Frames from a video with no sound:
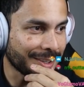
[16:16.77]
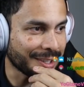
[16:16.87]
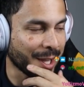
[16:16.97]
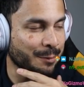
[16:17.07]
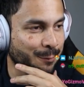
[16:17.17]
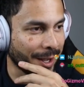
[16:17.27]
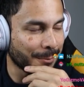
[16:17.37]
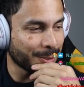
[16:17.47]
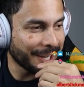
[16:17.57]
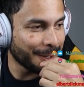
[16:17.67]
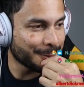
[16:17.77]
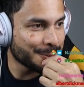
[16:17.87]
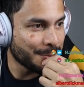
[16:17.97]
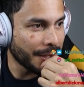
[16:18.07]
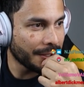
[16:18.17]
11 viable
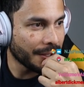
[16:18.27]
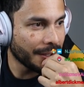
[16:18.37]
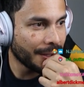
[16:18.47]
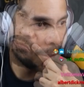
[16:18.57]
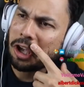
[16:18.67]
characters in Melee.